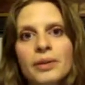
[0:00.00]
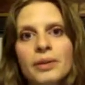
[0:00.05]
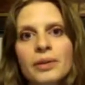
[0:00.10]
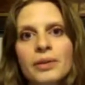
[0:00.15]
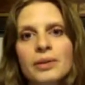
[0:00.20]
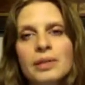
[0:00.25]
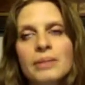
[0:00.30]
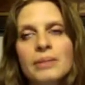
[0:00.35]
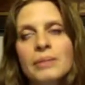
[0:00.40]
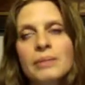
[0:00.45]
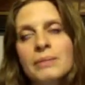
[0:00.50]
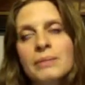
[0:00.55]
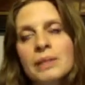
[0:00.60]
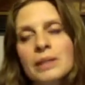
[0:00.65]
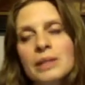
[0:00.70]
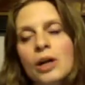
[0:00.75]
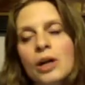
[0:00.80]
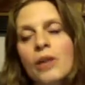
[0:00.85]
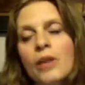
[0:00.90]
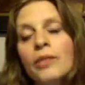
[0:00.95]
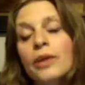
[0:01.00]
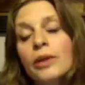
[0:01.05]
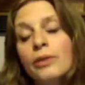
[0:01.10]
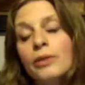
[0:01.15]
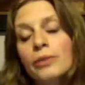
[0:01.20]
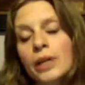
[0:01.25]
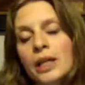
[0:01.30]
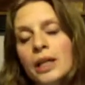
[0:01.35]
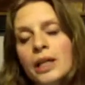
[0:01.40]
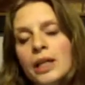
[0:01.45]
sometimes it's called the
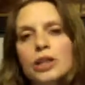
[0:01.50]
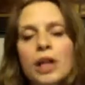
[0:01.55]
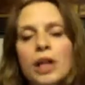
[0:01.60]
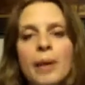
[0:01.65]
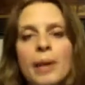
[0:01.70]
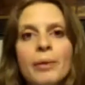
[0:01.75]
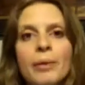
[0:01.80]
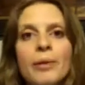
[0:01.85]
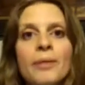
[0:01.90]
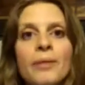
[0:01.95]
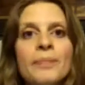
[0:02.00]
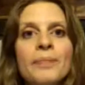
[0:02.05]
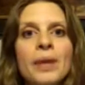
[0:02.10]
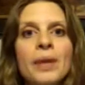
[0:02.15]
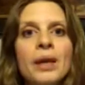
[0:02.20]
Arena Chapel.